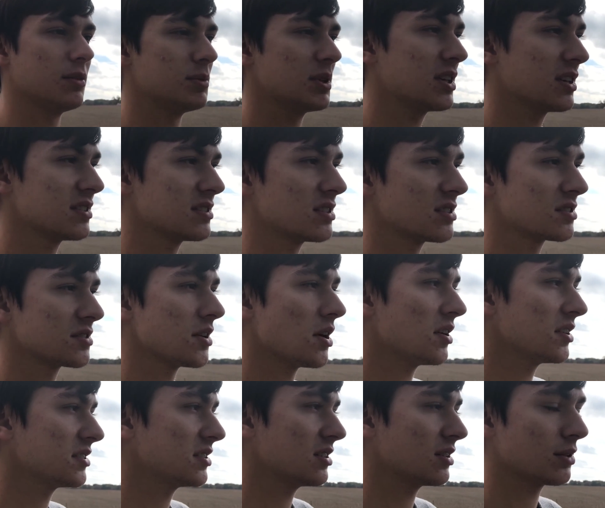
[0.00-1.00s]
because the
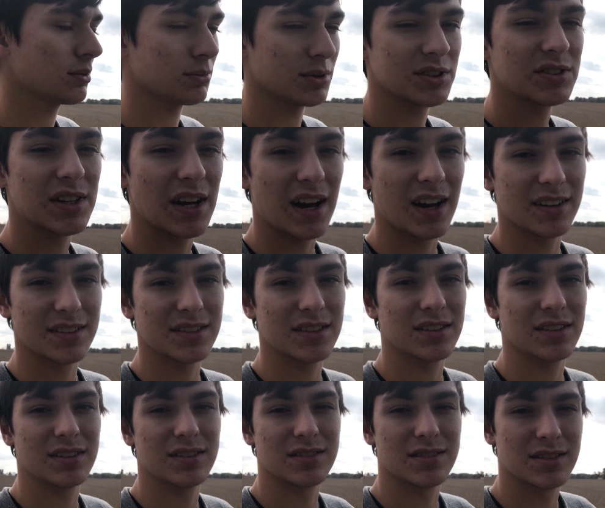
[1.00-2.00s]
salt here in
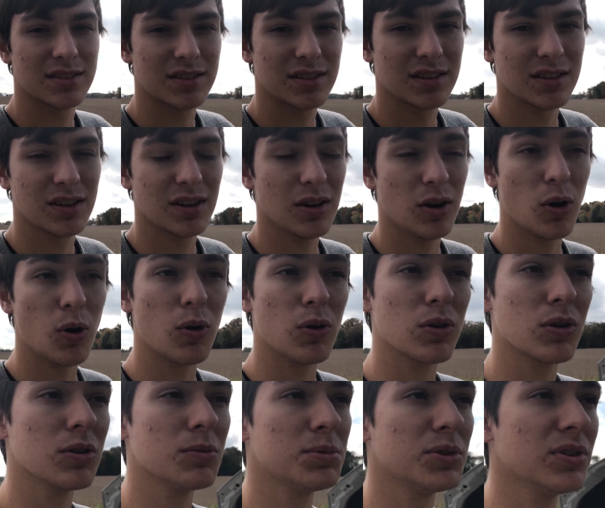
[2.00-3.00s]
Wisconsin is
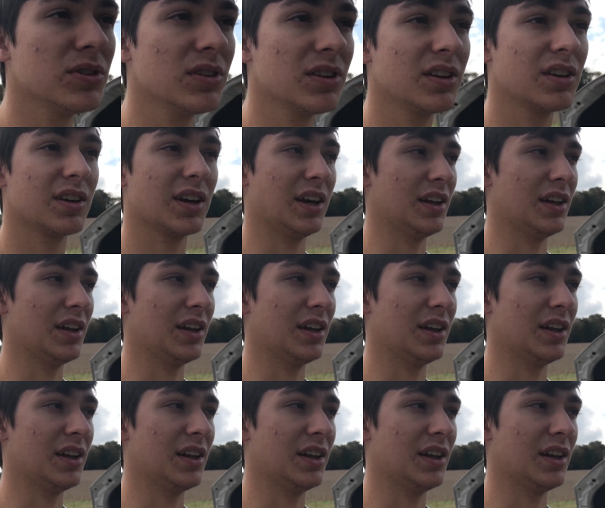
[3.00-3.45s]
horrible,